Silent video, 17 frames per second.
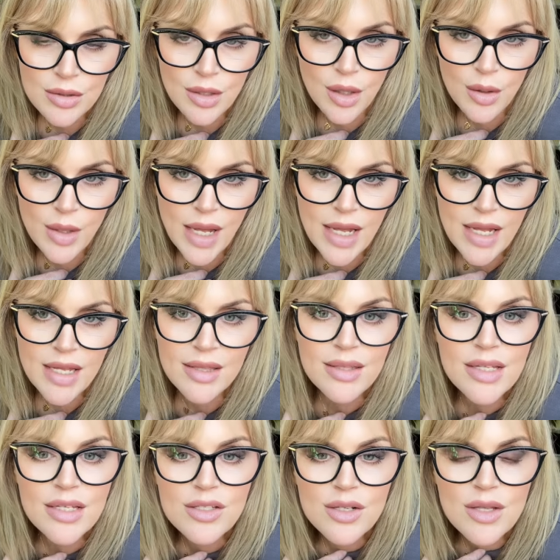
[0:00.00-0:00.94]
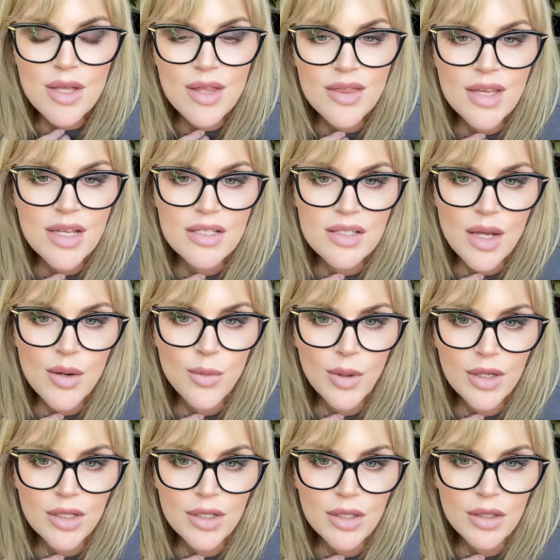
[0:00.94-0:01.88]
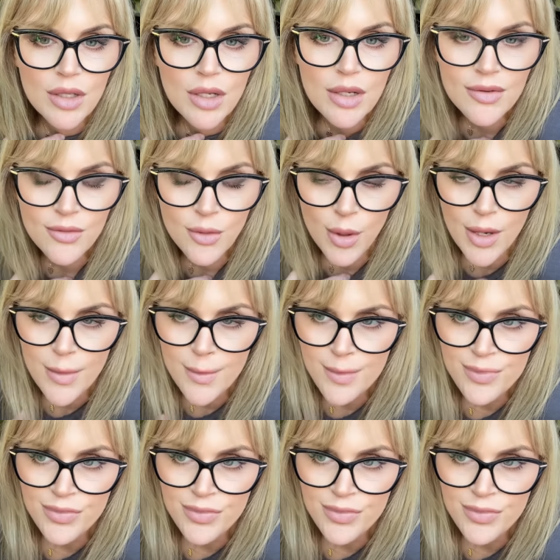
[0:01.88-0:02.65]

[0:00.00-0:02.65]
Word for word: Okay, these are the things I want you to look for